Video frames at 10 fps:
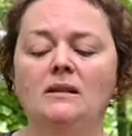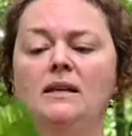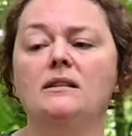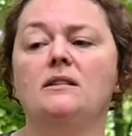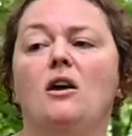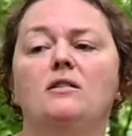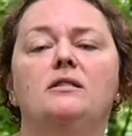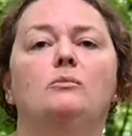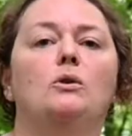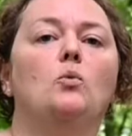These
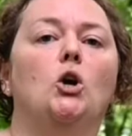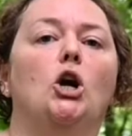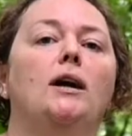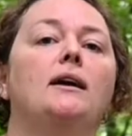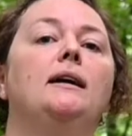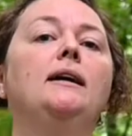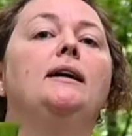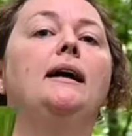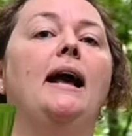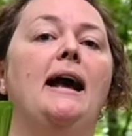also will work
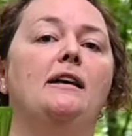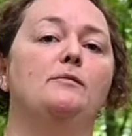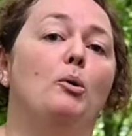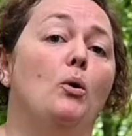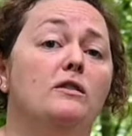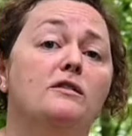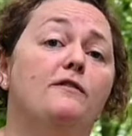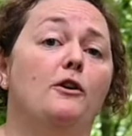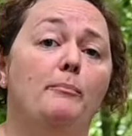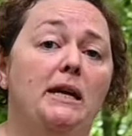as bowls
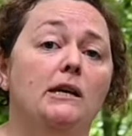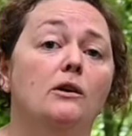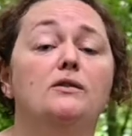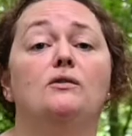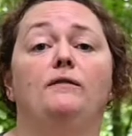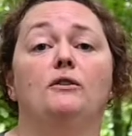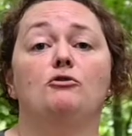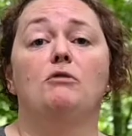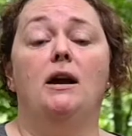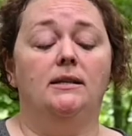for a meal, so if you're
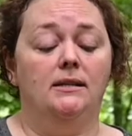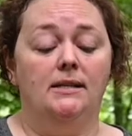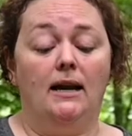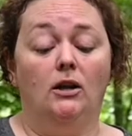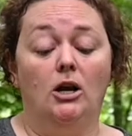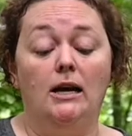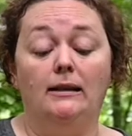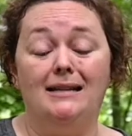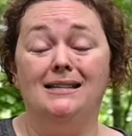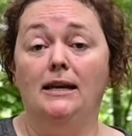trying to take a lot
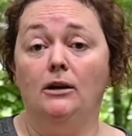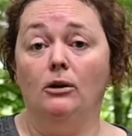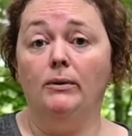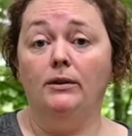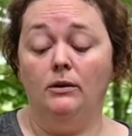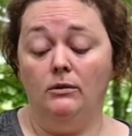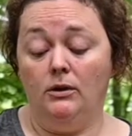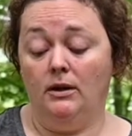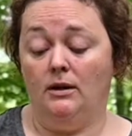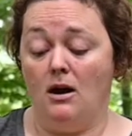less gear with you,
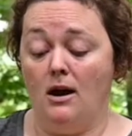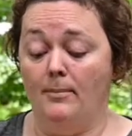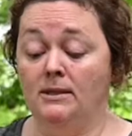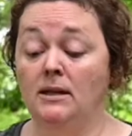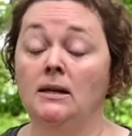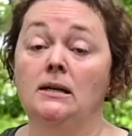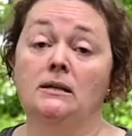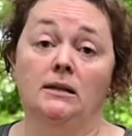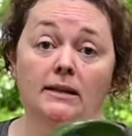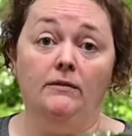you can opt
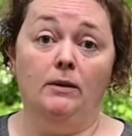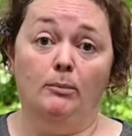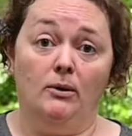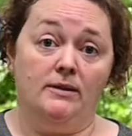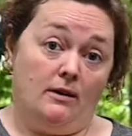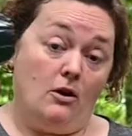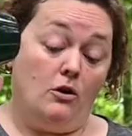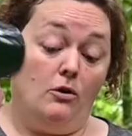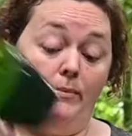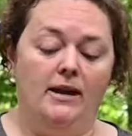to leave the bowls at
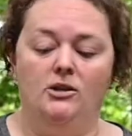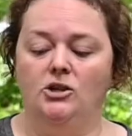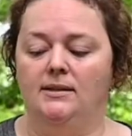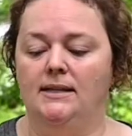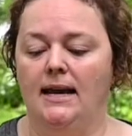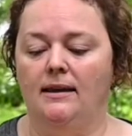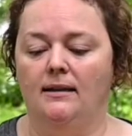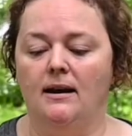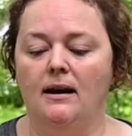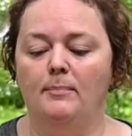home and just take
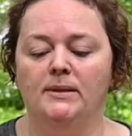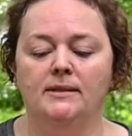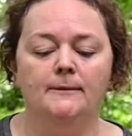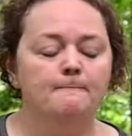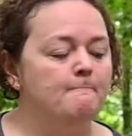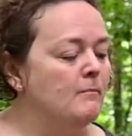the cups.